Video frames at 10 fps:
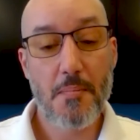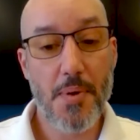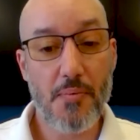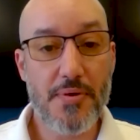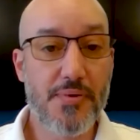
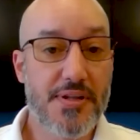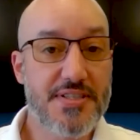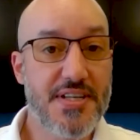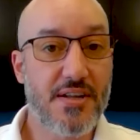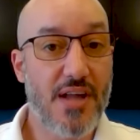But we really
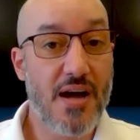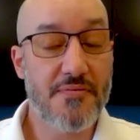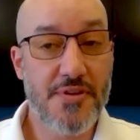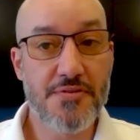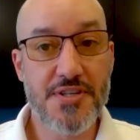see a lot
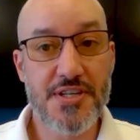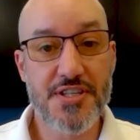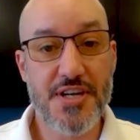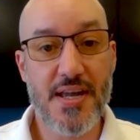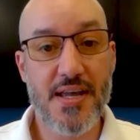of
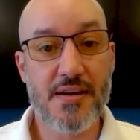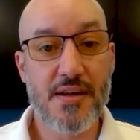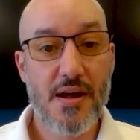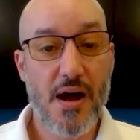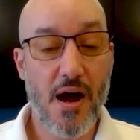usage in
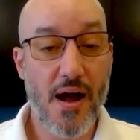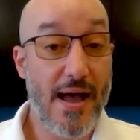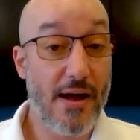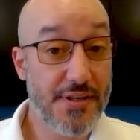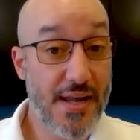
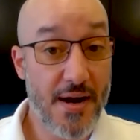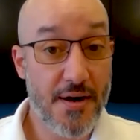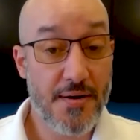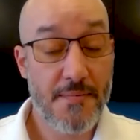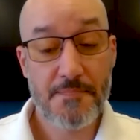
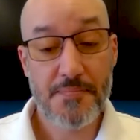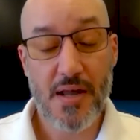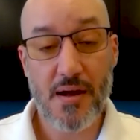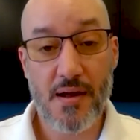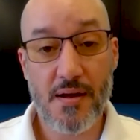healthcare,
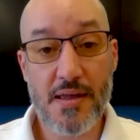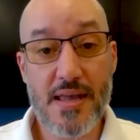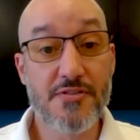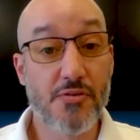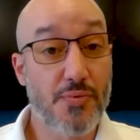
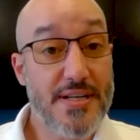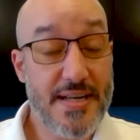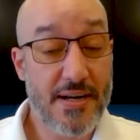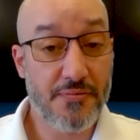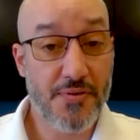in the
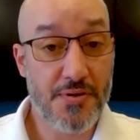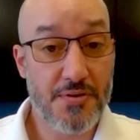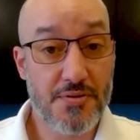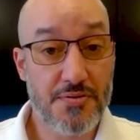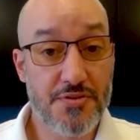retail
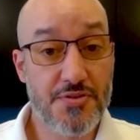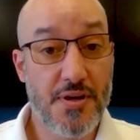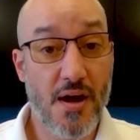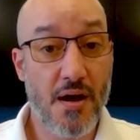verticals,